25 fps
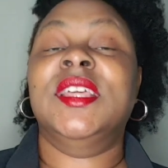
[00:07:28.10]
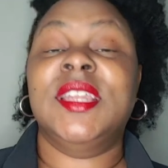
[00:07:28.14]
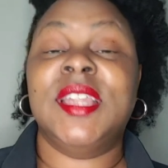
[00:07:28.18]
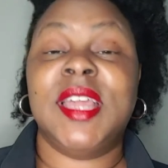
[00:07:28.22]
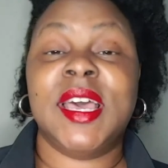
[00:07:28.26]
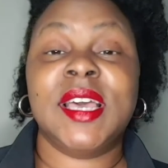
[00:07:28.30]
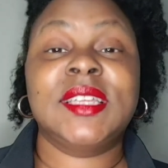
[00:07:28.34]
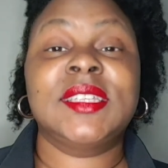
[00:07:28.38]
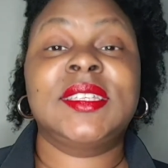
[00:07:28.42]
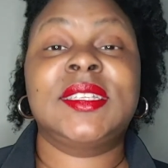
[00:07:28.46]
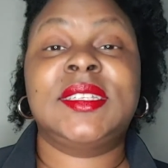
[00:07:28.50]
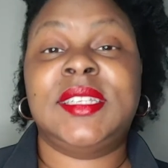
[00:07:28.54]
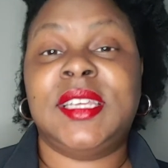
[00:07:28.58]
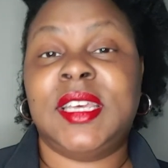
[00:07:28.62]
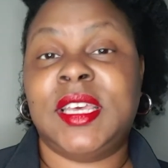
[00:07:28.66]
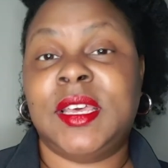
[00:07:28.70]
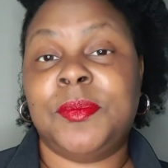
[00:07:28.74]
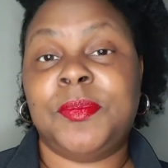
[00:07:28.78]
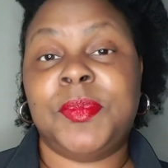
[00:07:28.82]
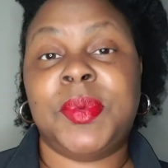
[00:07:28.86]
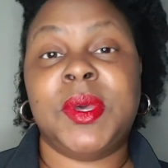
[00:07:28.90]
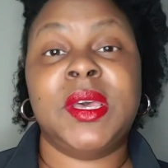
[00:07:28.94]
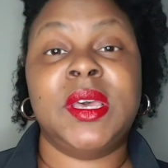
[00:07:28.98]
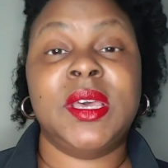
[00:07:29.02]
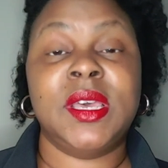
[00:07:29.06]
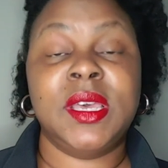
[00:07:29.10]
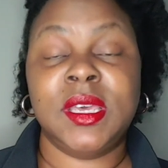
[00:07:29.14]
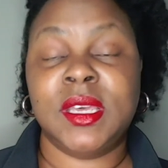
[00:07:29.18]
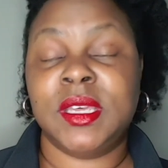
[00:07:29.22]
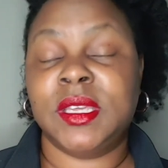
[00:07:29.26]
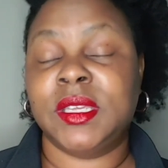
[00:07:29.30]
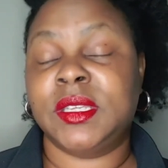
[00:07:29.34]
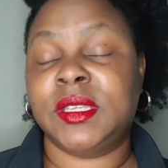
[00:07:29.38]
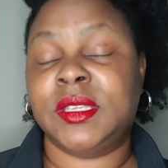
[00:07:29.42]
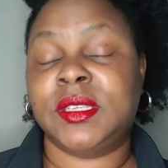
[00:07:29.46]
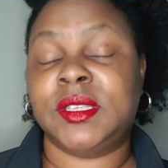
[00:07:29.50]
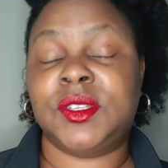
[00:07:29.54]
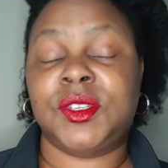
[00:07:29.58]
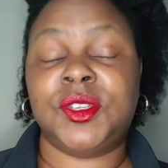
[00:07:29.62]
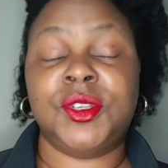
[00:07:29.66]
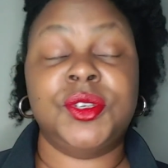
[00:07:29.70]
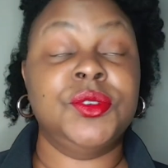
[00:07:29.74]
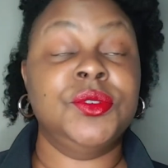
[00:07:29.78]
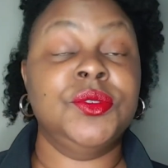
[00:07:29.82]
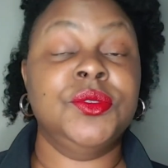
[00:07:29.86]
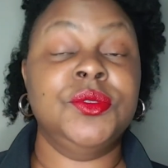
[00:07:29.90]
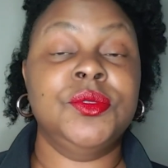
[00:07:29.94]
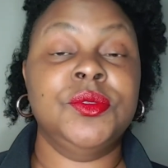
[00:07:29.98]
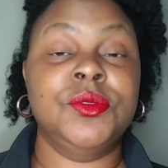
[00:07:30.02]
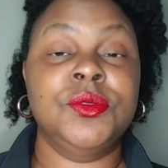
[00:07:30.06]
next tip is
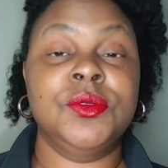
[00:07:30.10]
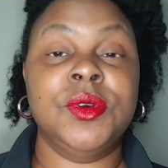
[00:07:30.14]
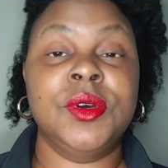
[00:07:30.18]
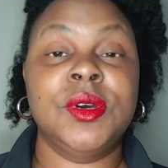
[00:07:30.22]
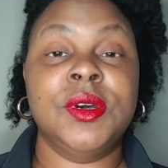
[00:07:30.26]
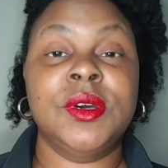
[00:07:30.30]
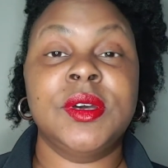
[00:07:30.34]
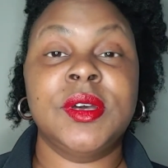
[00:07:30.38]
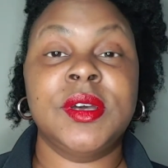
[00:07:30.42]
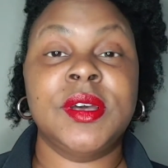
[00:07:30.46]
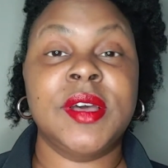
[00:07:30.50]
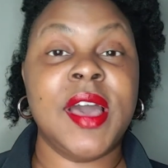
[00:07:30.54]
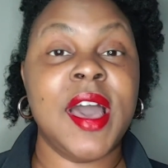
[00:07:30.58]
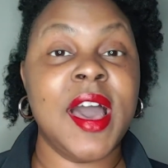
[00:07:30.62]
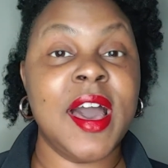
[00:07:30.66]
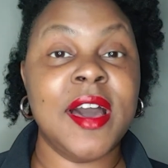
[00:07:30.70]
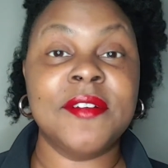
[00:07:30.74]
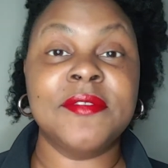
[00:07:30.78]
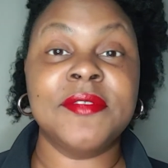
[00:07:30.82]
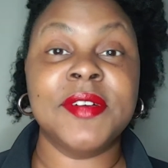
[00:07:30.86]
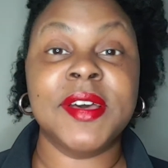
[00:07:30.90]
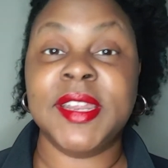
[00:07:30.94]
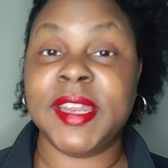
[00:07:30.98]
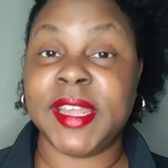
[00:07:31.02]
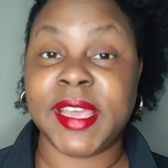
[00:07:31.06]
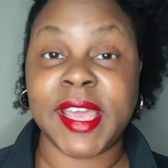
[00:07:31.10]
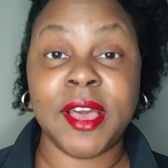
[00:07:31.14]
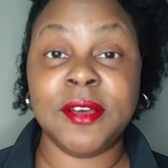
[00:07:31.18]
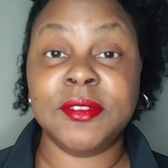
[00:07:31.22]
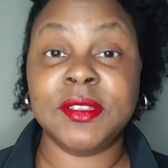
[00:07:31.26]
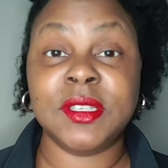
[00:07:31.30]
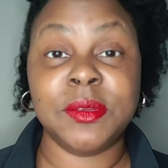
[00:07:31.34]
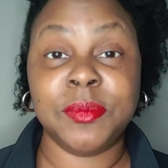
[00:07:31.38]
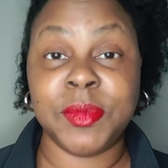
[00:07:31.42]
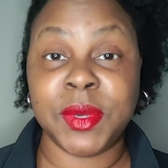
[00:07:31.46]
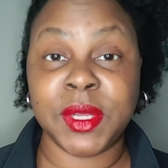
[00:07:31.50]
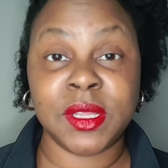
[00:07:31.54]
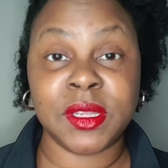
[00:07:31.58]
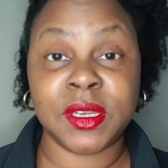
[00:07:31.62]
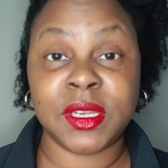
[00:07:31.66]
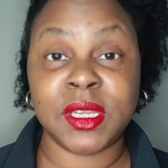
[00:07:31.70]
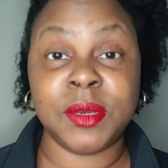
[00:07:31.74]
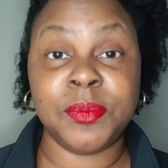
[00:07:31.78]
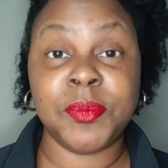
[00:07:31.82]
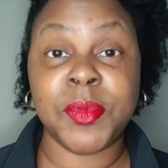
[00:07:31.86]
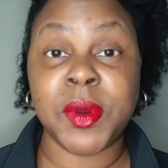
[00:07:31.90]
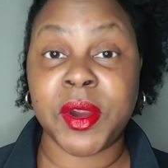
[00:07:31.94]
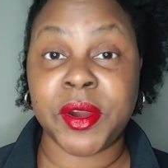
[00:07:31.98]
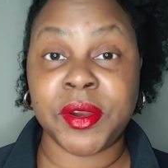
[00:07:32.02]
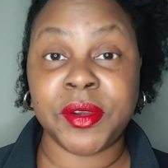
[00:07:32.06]
to have an accountability
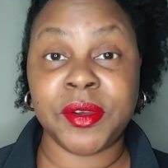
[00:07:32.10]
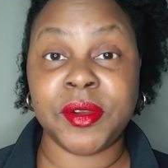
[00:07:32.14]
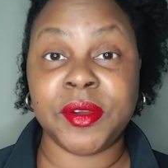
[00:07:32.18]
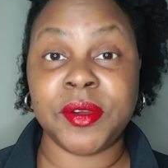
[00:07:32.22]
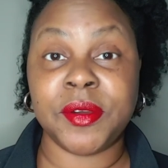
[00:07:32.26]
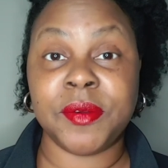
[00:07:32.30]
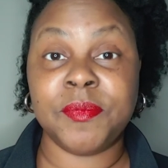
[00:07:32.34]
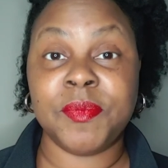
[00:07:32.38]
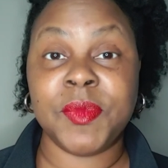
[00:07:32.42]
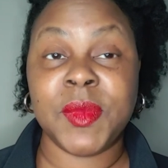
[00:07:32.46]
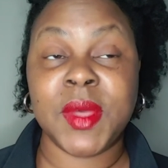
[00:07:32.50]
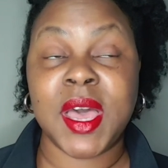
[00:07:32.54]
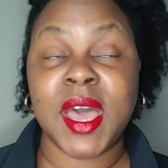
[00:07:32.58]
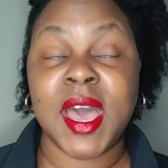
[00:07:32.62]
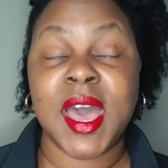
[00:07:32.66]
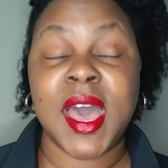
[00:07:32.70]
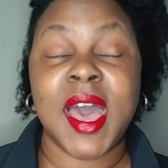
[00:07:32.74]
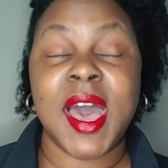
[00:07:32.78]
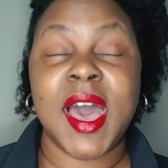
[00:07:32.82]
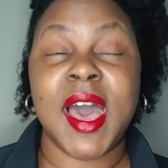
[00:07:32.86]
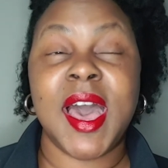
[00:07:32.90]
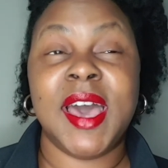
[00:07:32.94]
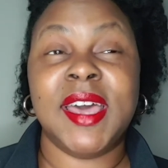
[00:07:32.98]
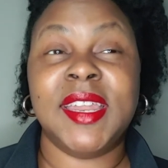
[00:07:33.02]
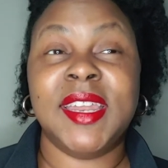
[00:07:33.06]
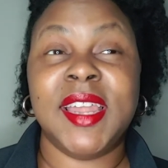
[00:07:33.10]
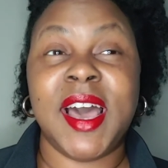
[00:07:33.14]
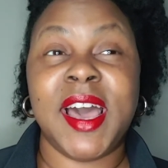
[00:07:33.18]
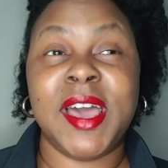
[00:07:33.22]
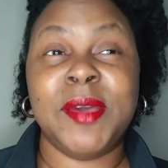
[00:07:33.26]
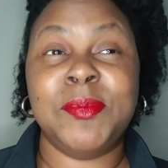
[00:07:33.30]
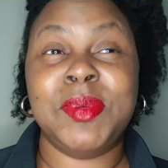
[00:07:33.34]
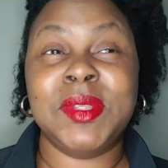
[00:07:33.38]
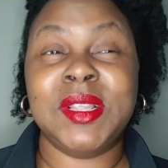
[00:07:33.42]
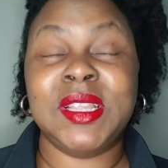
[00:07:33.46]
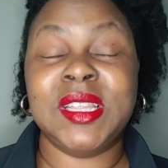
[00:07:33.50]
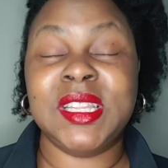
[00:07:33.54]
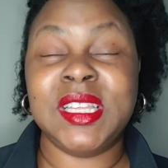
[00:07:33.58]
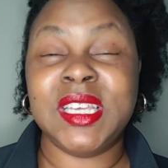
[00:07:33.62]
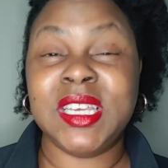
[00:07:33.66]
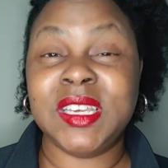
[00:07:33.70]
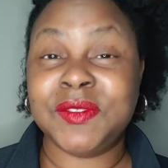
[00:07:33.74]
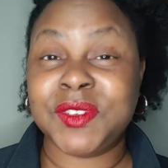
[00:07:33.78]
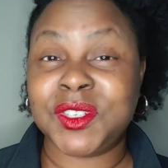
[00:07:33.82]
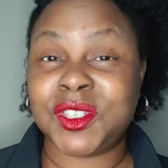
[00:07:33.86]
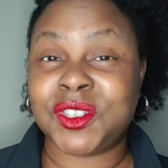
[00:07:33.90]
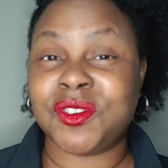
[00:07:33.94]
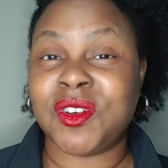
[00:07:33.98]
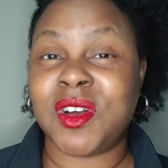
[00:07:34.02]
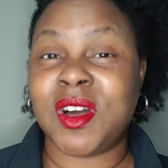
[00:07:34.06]
partner. And I believe
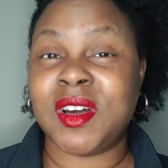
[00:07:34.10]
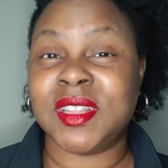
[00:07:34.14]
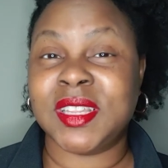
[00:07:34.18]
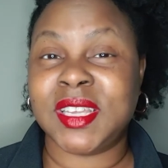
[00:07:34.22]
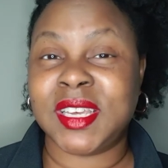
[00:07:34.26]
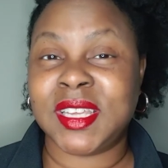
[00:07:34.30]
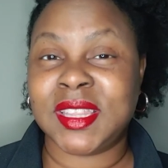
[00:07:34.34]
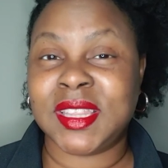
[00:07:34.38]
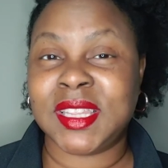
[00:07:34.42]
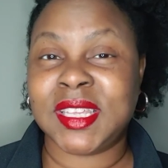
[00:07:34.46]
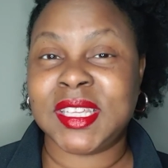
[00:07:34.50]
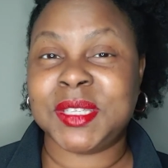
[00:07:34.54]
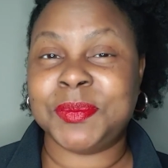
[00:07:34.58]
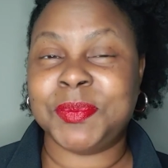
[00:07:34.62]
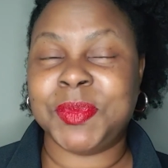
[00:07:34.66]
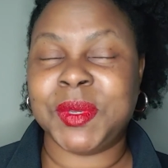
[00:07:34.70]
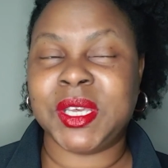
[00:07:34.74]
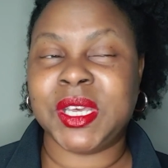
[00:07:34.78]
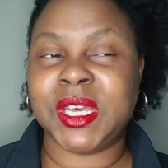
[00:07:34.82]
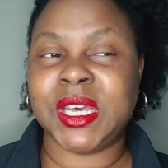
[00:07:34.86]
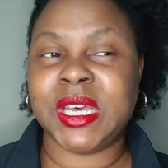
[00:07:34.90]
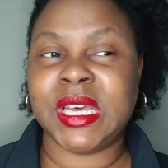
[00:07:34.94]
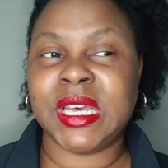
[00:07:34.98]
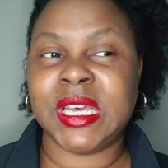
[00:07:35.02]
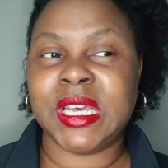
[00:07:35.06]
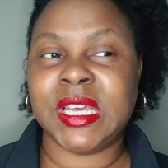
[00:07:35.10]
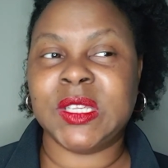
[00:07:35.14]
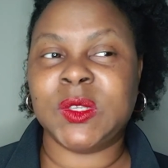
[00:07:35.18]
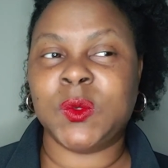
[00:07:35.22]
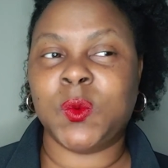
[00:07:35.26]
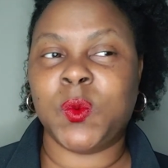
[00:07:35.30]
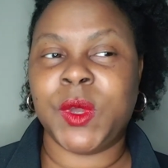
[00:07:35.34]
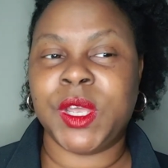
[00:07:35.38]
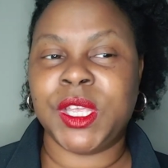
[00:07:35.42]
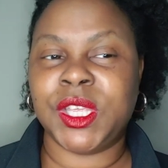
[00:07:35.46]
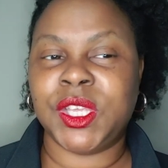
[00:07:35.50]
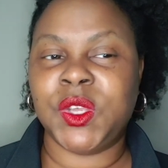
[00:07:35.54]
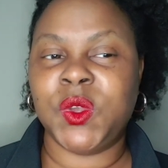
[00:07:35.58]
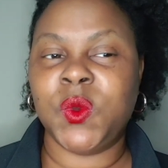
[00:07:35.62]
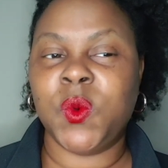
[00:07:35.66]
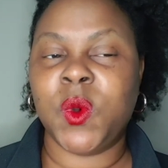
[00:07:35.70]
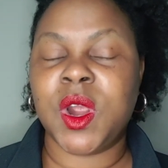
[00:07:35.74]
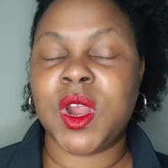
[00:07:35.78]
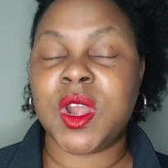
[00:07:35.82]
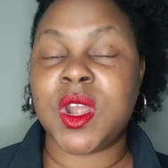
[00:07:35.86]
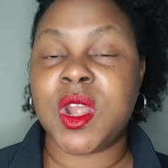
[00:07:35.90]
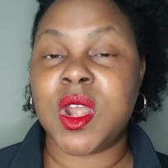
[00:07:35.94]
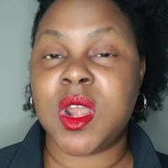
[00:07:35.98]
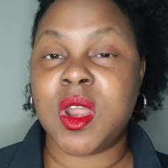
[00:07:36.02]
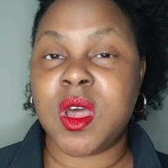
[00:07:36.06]
strongly in this because when you
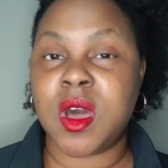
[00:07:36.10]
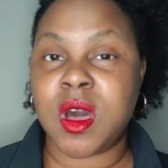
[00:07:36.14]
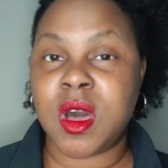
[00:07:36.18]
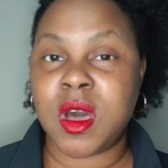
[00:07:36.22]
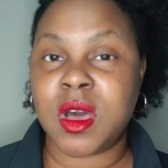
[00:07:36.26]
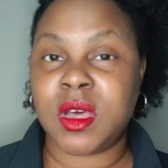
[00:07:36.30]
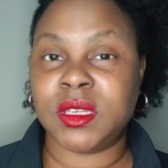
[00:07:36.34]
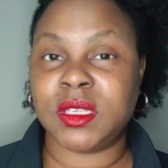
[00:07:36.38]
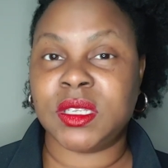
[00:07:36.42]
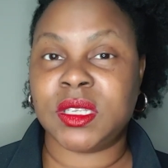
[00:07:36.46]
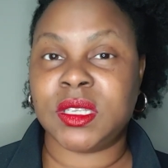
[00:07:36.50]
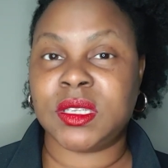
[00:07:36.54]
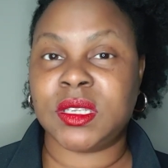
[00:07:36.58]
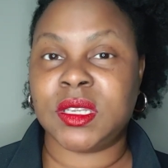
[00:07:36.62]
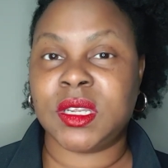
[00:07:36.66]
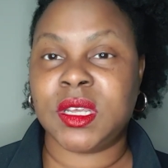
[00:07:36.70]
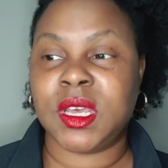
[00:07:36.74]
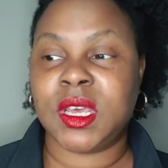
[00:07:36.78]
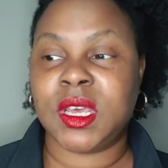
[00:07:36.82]
are not